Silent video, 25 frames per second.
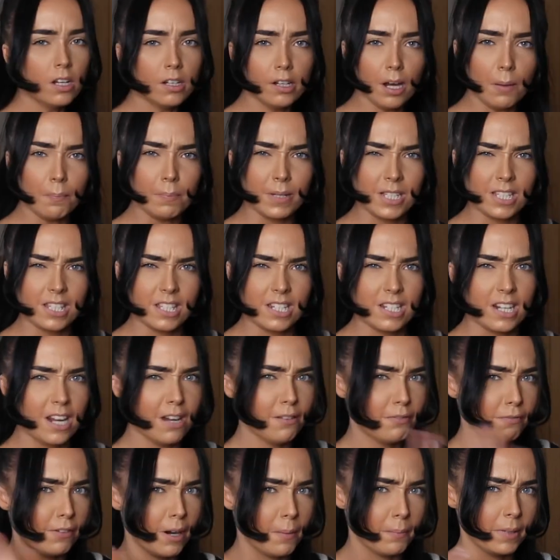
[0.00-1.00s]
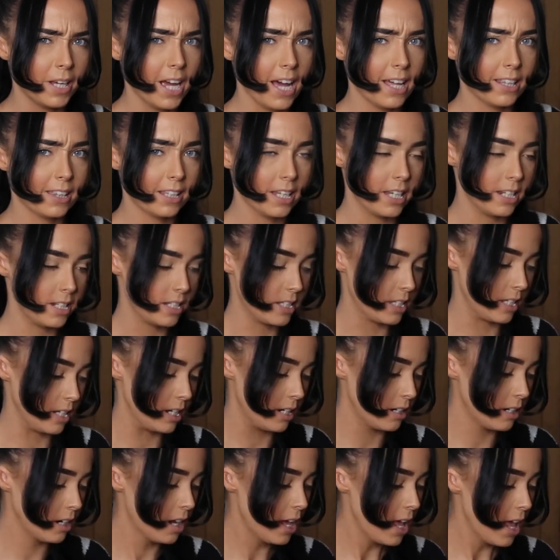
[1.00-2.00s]
not Bicester, from Kath
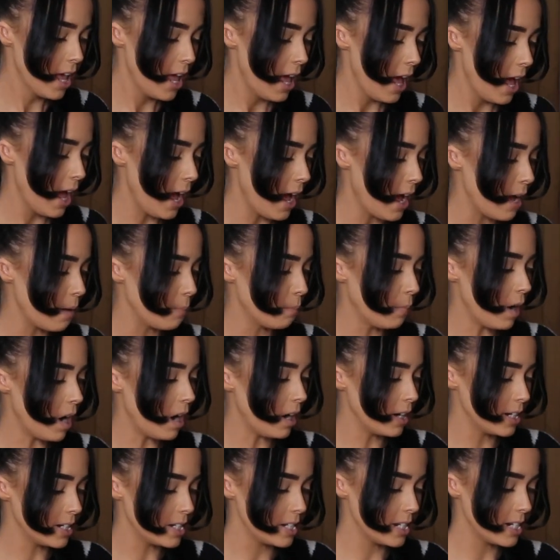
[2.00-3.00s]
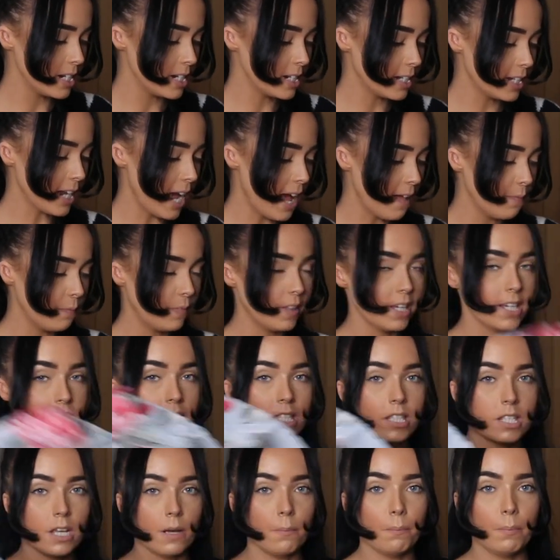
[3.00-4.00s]
Kidson. I did get
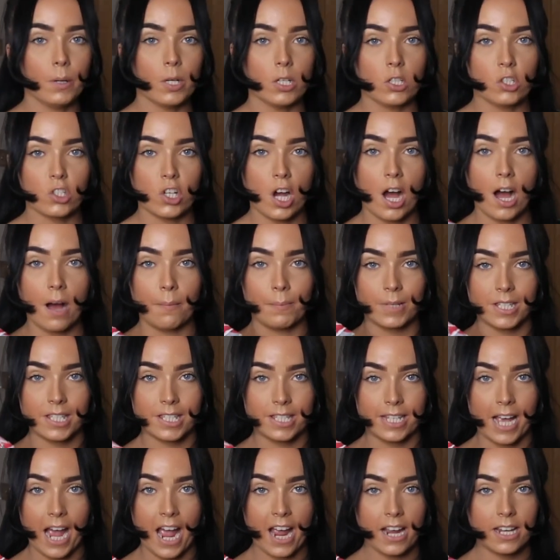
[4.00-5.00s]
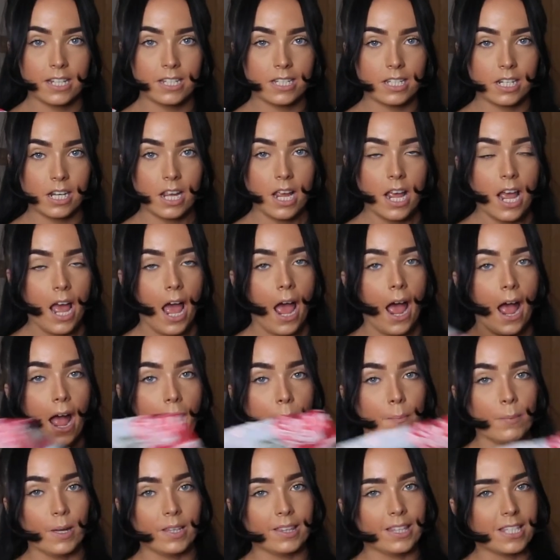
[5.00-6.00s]
this pyjama set.
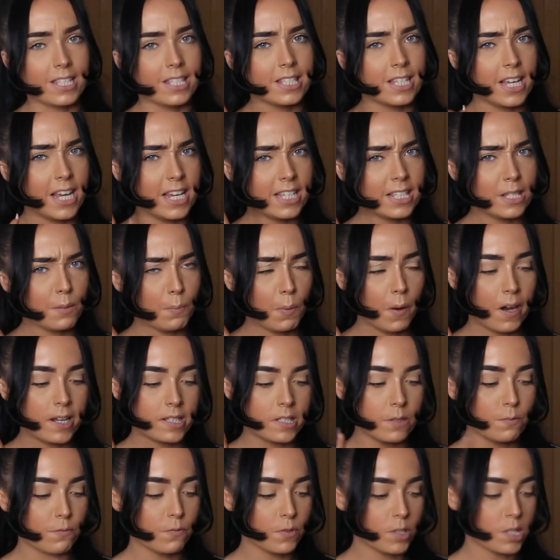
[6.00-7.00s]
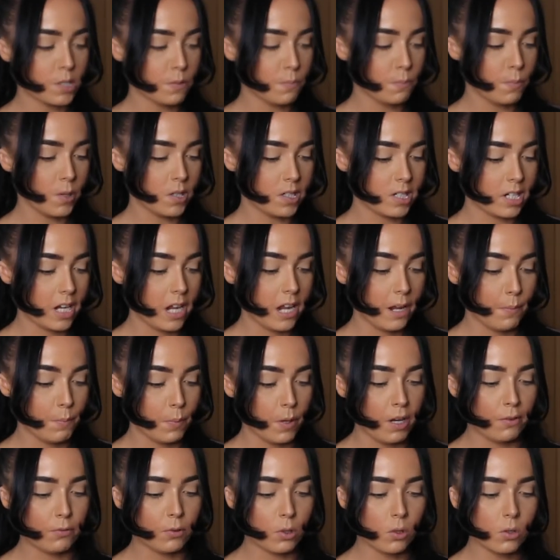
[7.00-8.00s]
This is a present for somebody,
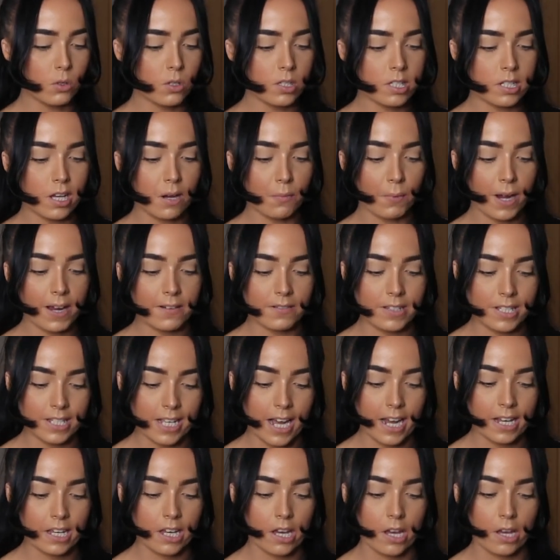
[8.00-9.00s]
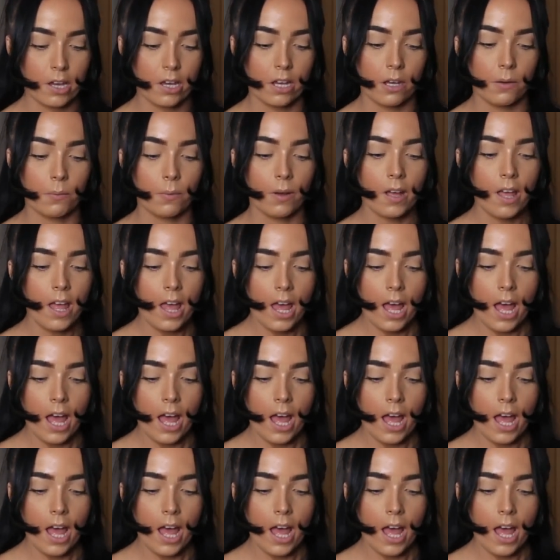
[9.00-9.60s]
but of course I won't say who.